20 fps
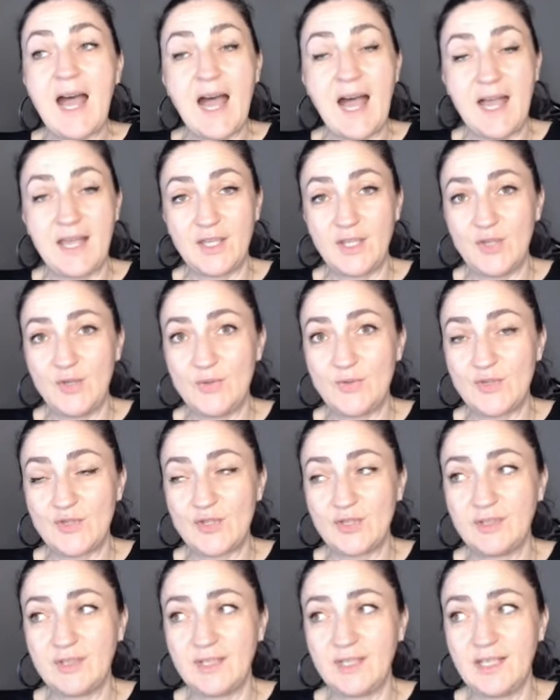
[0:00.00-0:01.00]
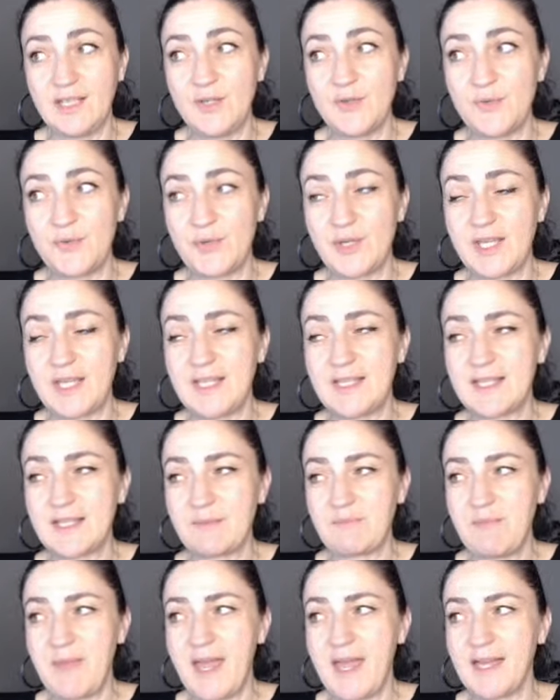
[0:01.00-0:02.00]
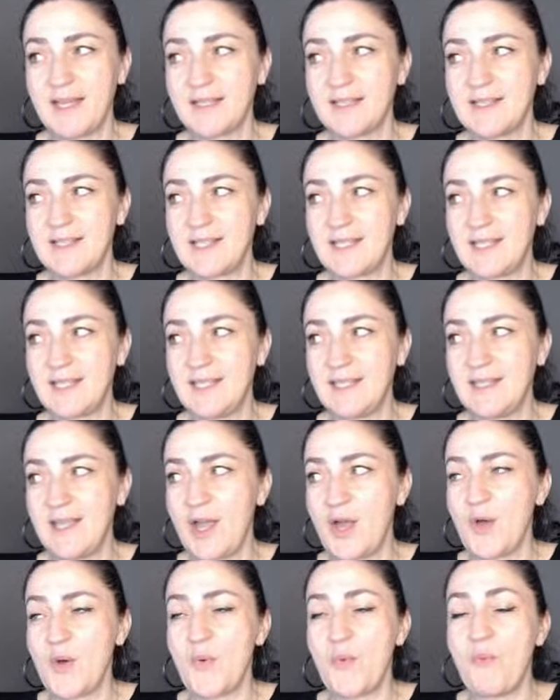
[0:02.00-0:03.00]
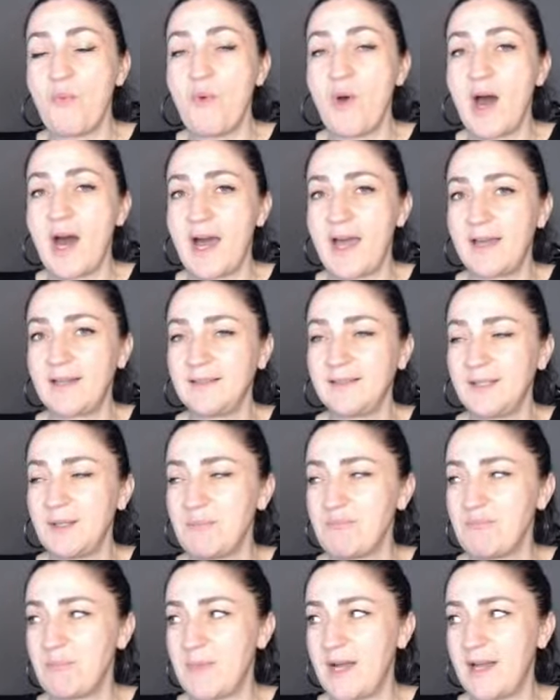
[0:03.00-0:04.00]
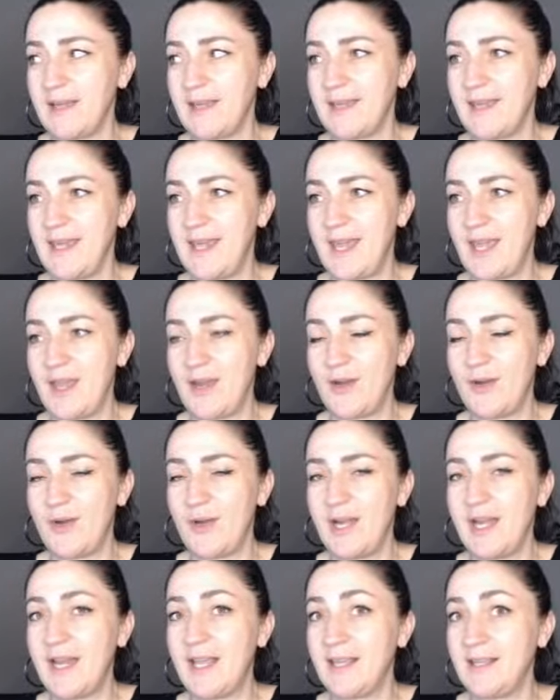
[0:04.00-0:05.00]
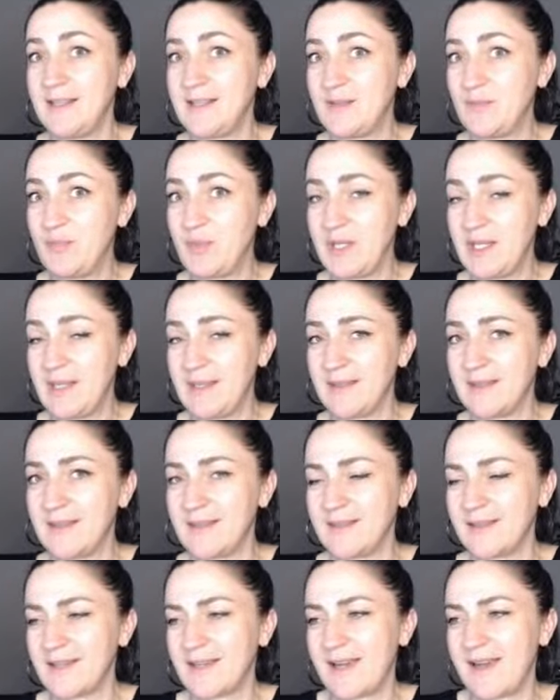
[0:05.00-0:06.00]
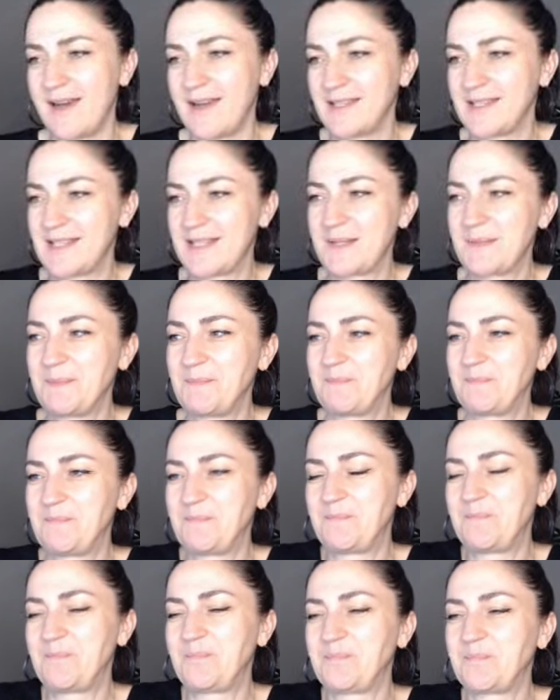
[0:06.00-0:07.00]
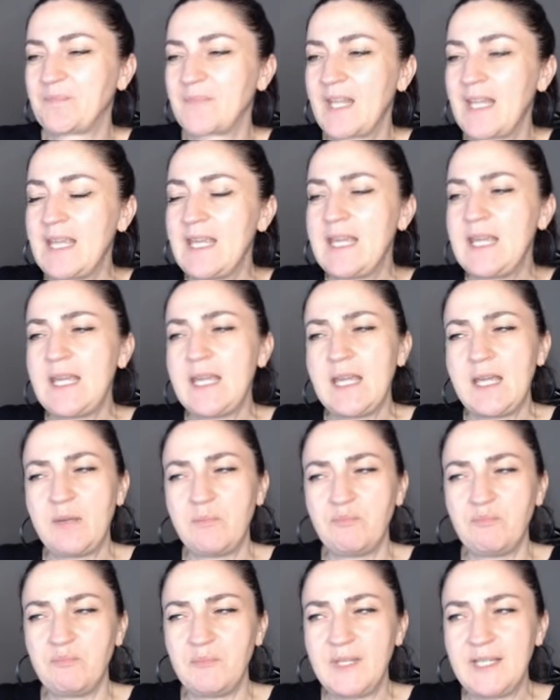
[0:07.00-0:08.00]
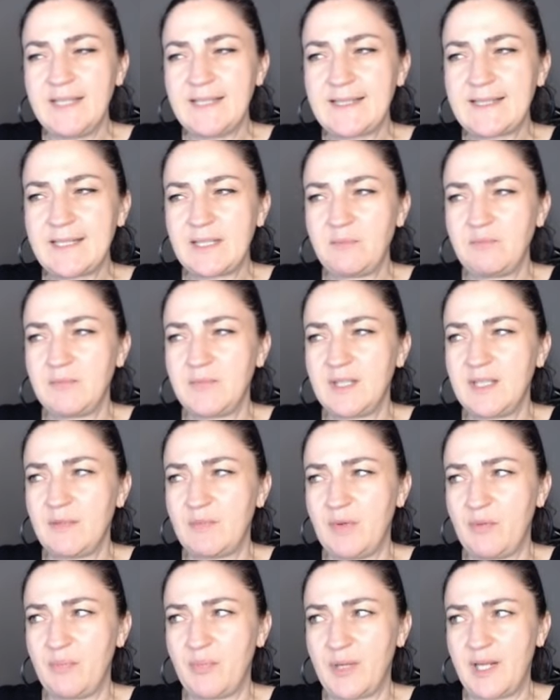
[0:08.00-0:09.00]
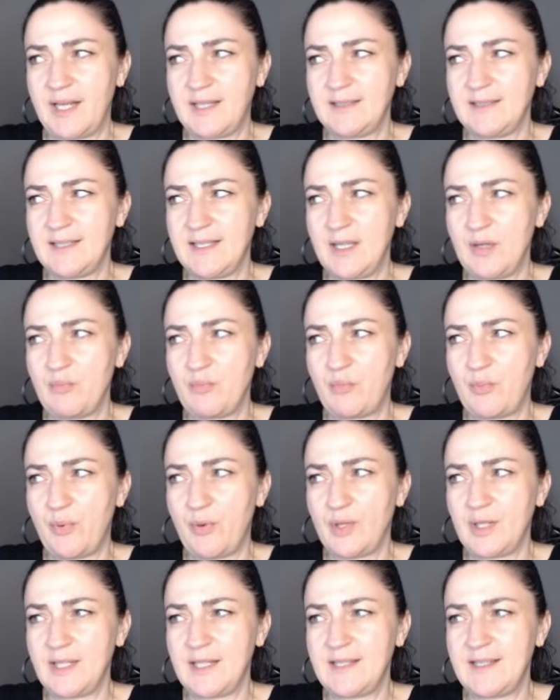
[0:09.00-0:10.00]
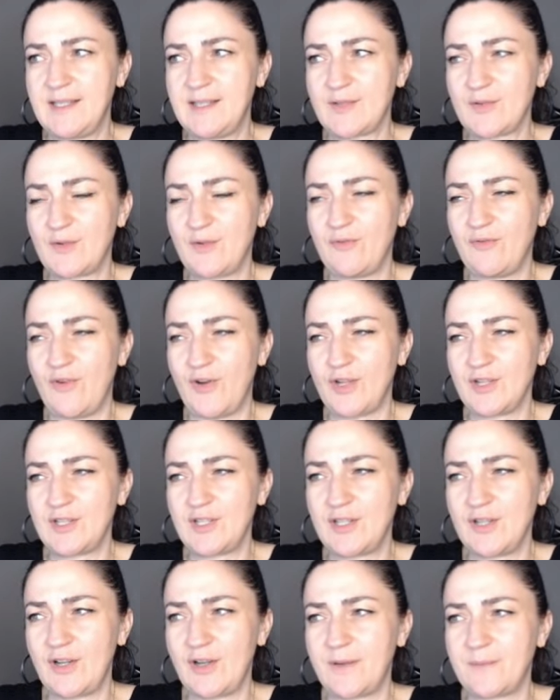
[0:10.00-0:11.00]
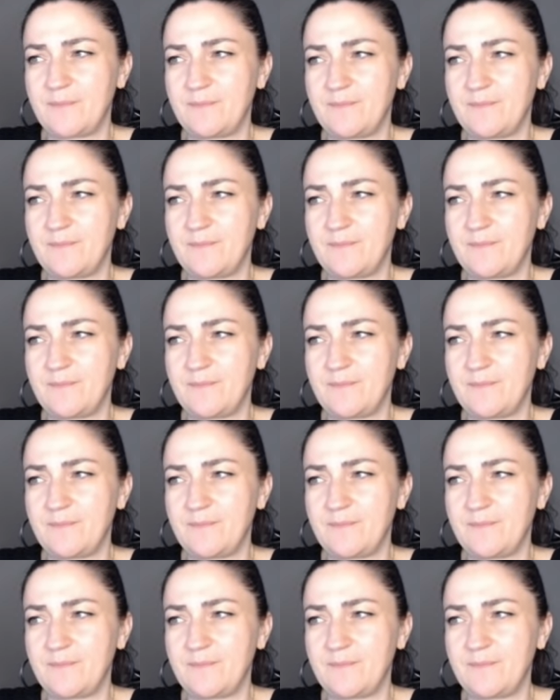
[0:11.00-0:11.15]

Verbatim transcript: I usually read a magazine while my hair is being cut. Mislim da me prati policijsko vozilo.